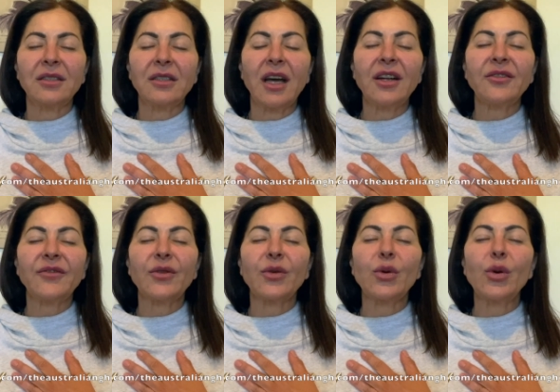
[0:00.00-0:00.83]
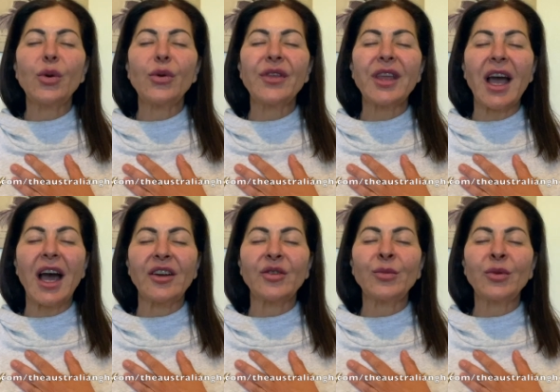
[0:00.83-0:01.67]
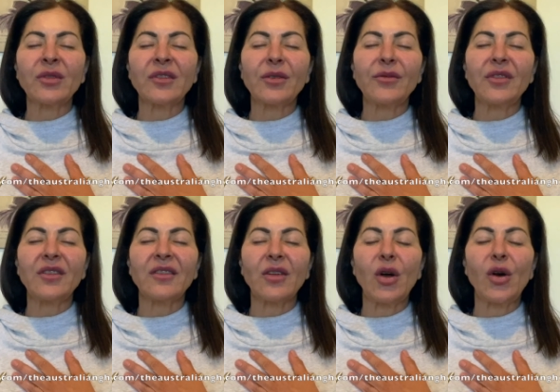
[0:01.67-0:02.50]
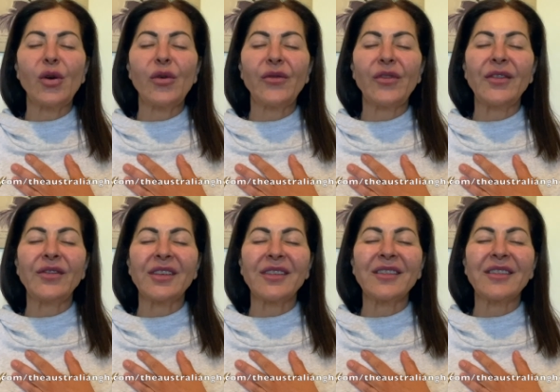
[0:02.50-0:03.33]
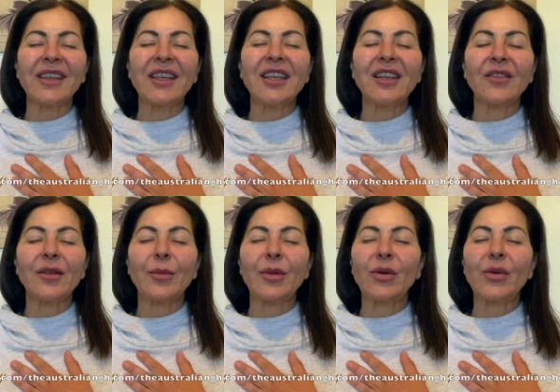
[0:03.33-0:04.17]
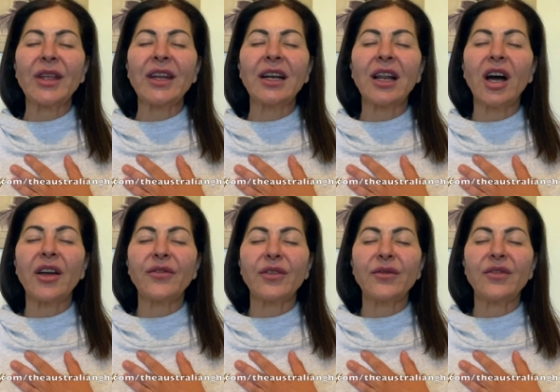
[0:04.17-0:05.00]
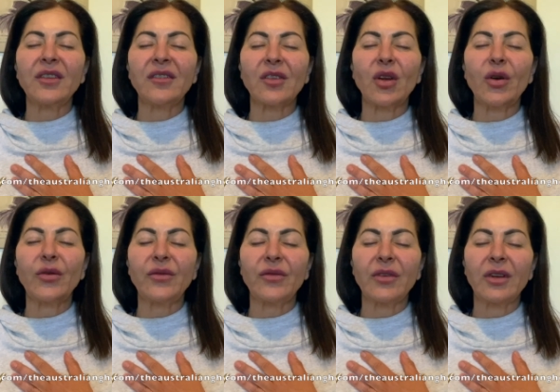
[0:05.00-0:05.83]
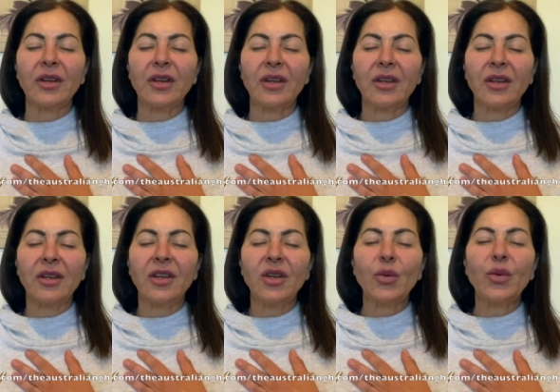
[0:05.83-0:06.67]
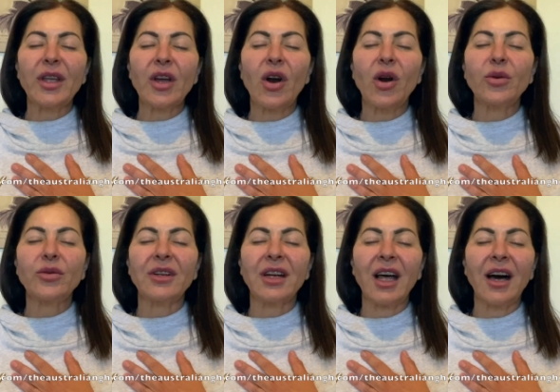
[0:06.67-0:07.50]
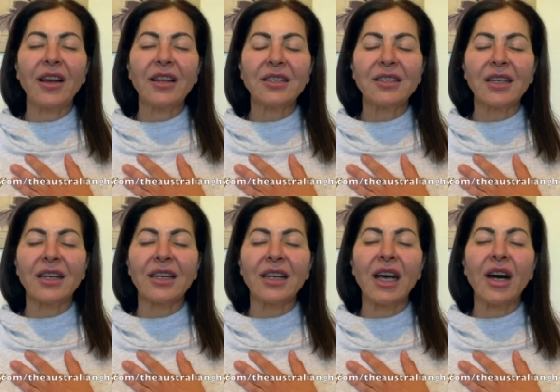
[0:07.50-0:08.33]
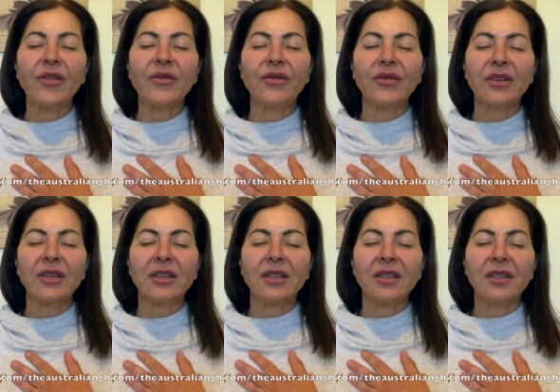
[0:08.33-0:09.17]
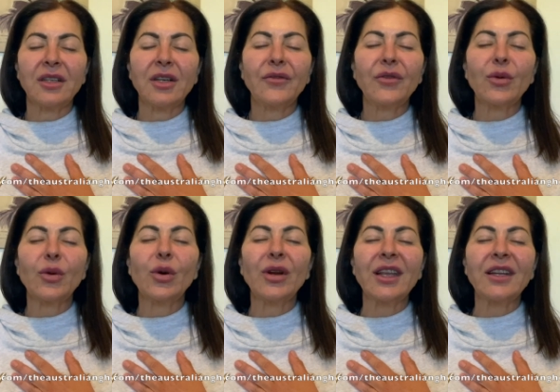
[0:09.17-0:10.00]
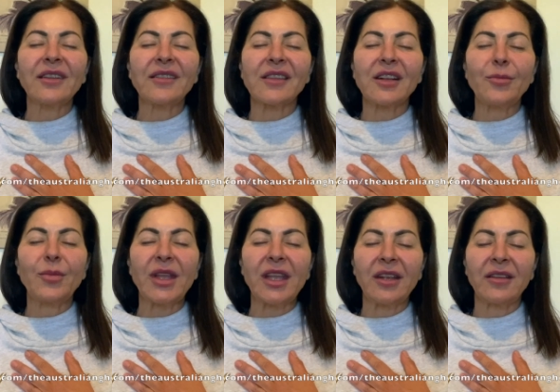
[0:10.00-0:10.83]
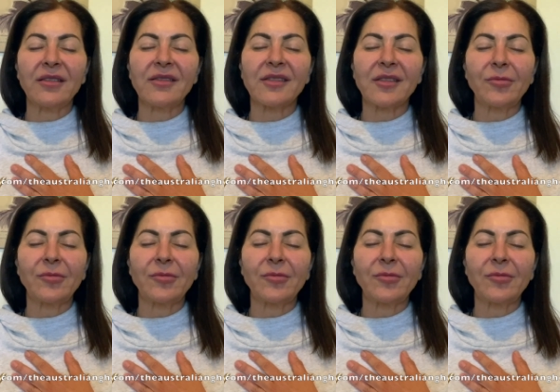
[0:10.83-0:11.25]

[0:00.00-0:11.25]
and for all the animals of this earth and the sea and the marine life of this earth. We hold light and love for all innocent beings